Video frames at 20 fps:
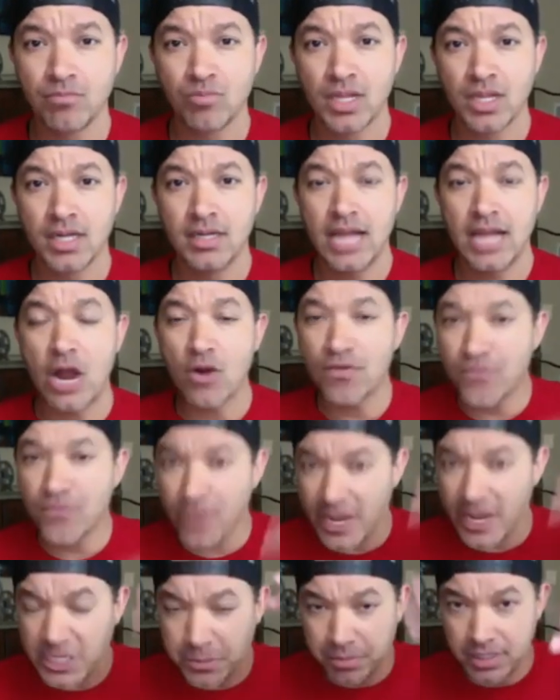Our
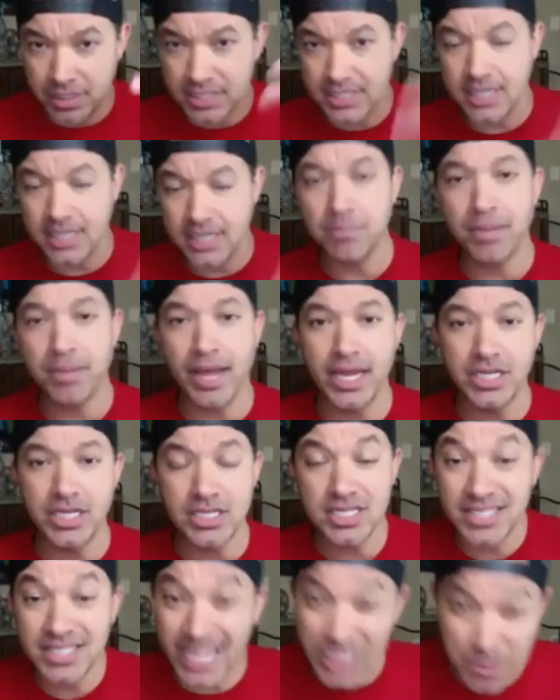Facebook team
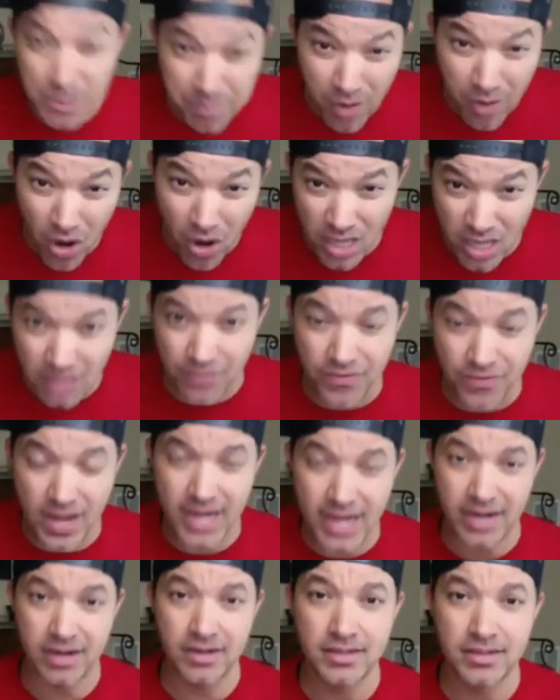pages, that's part of the
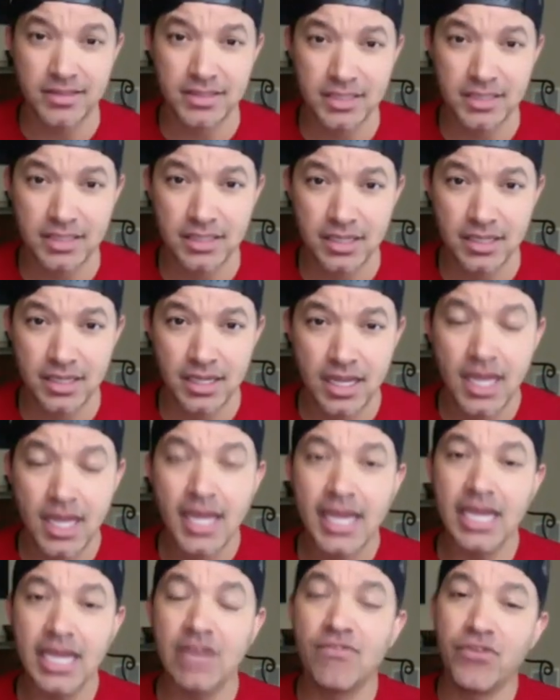fire.
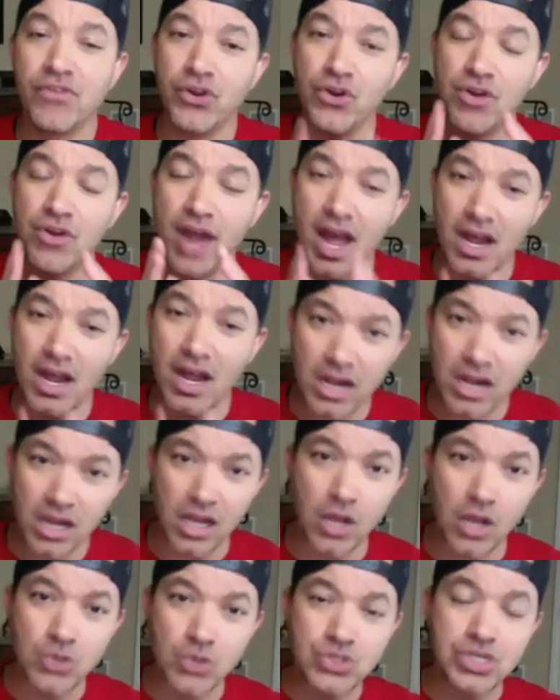If you're not
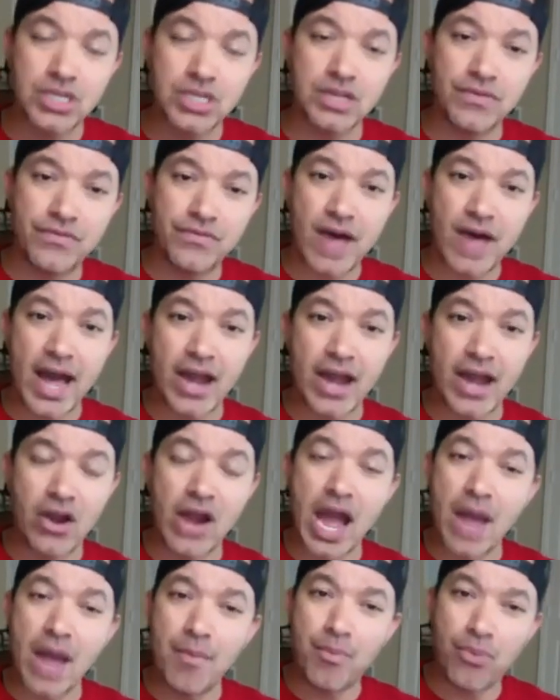close to the fire,
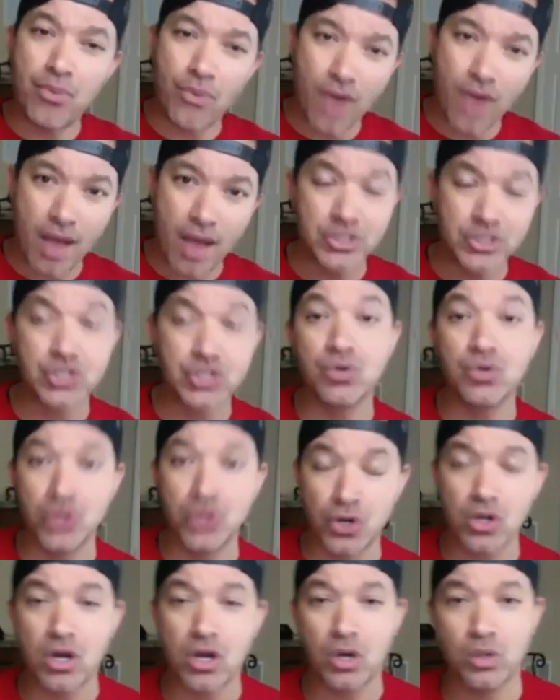I promise you, you're
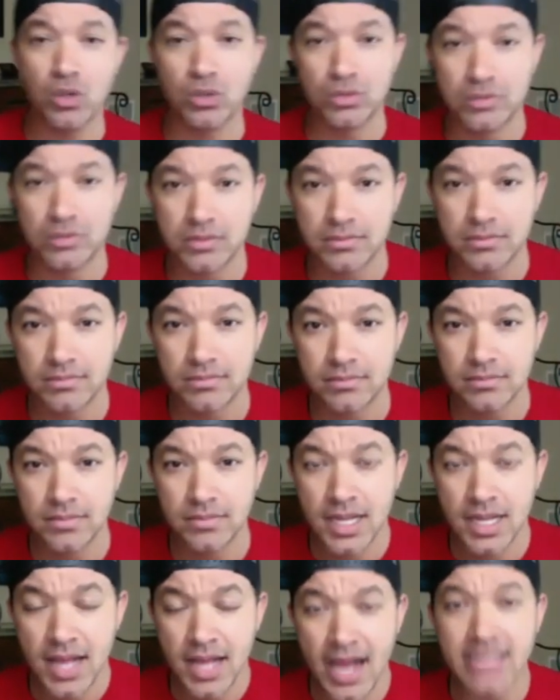cold.
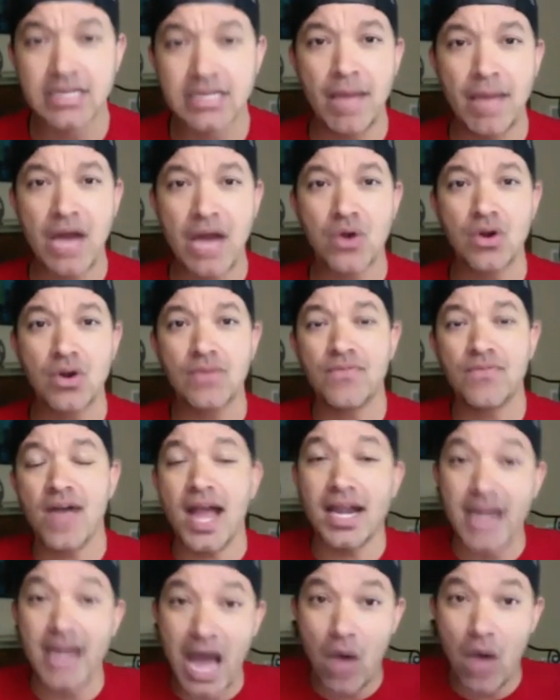As a matter of fact,
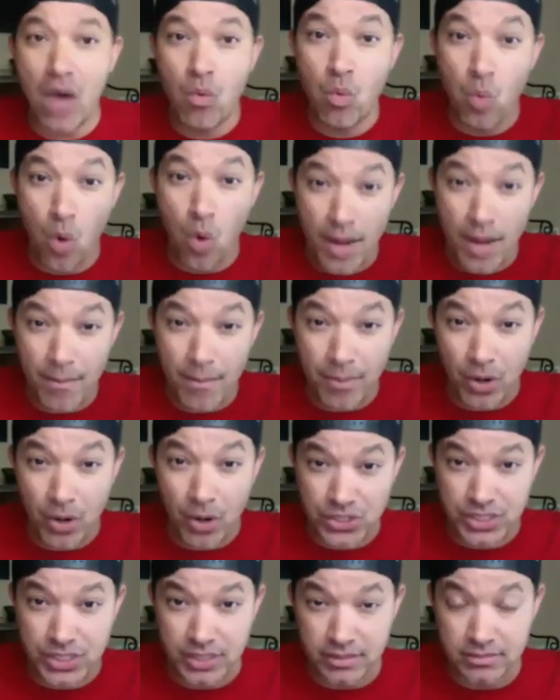not one
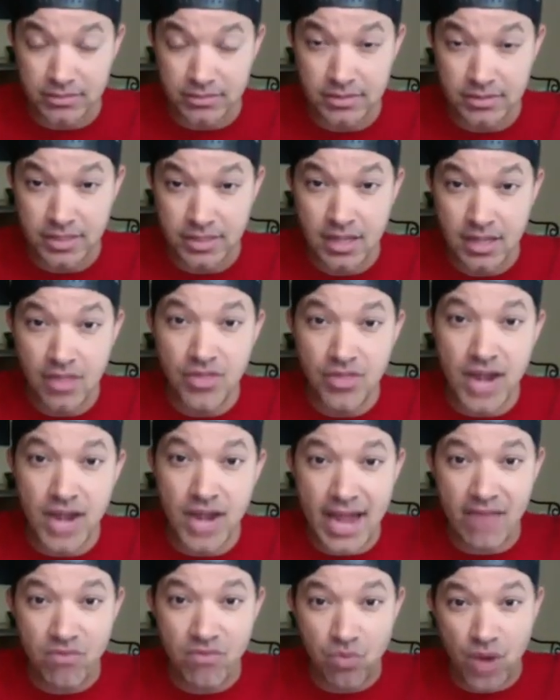person that I
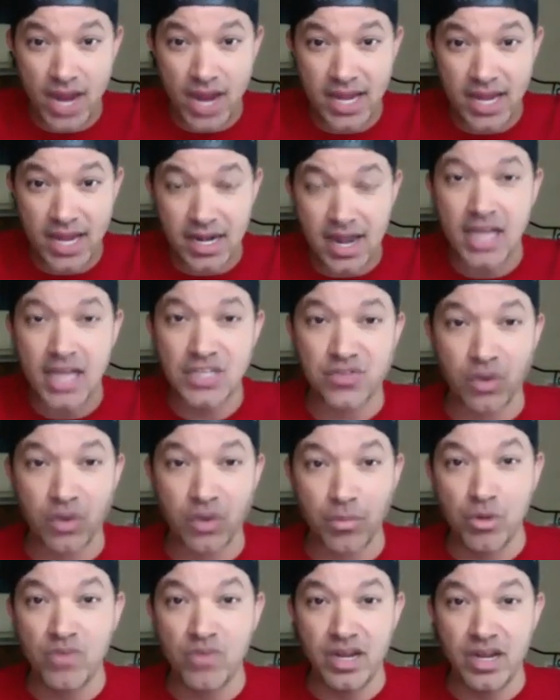have recognized from
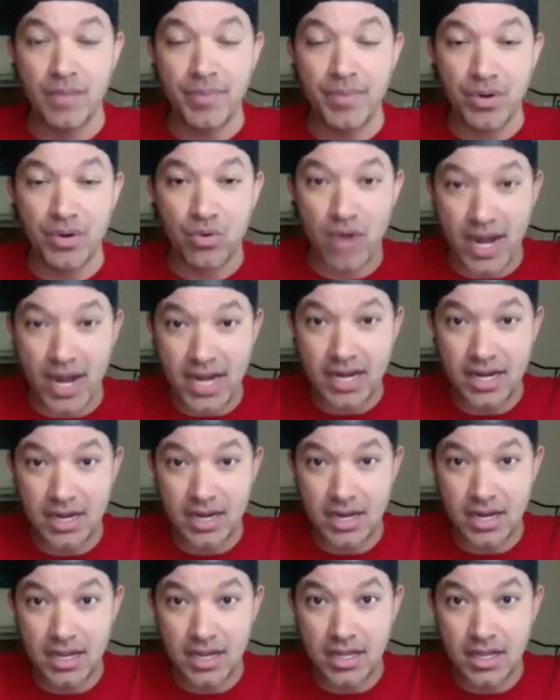moving up in rank
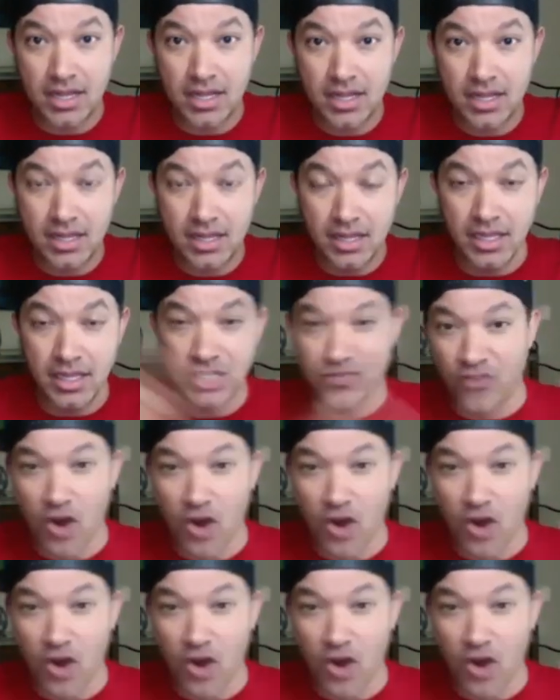is far